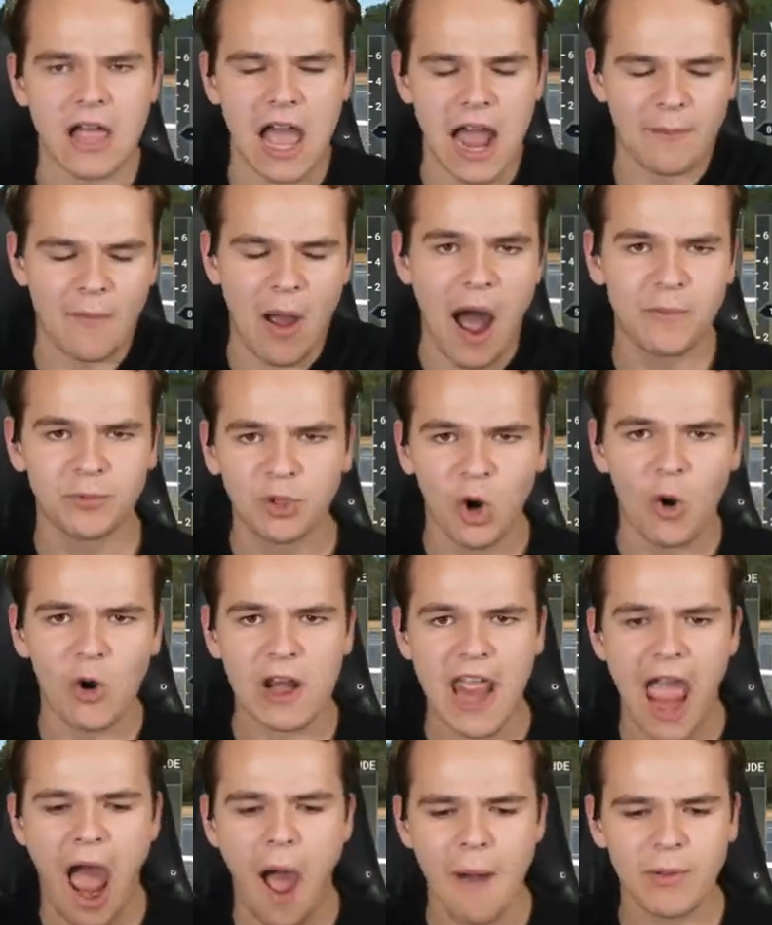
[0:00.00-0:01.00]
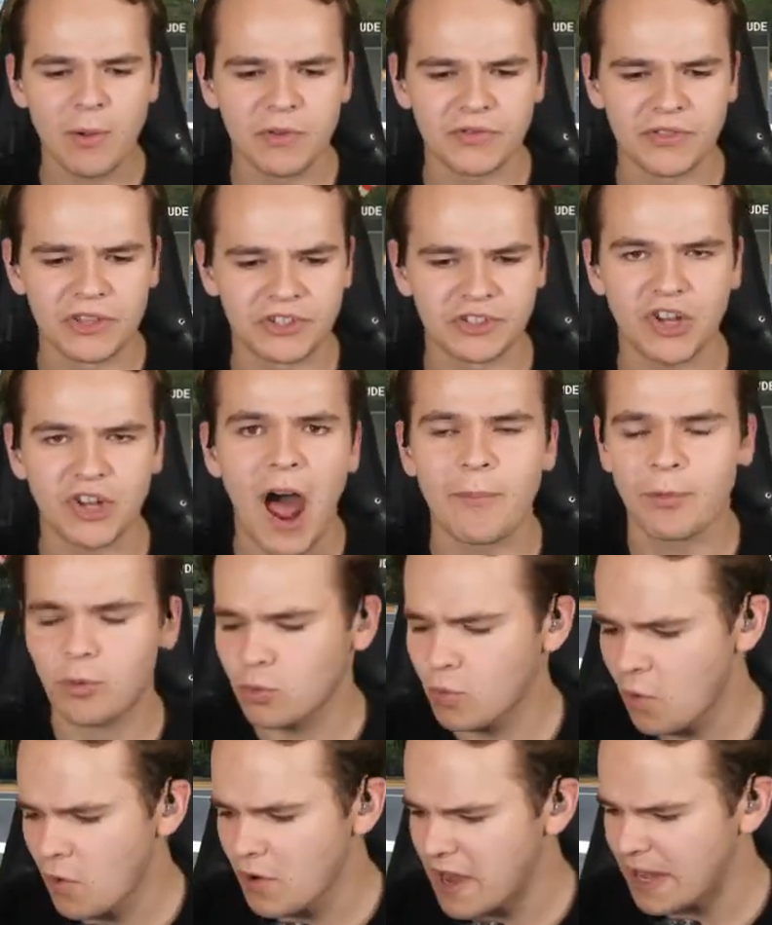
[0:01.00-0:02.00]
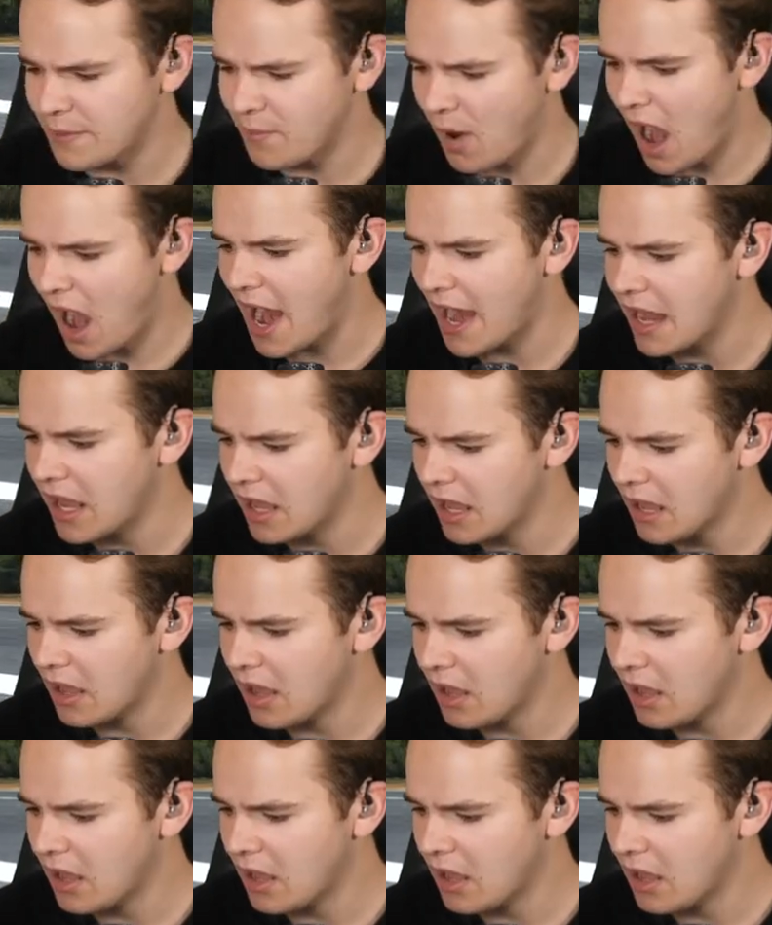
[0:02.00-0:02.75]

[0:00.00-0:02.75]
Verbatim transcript: I'm, I'm totally happy with this. Stop ruining my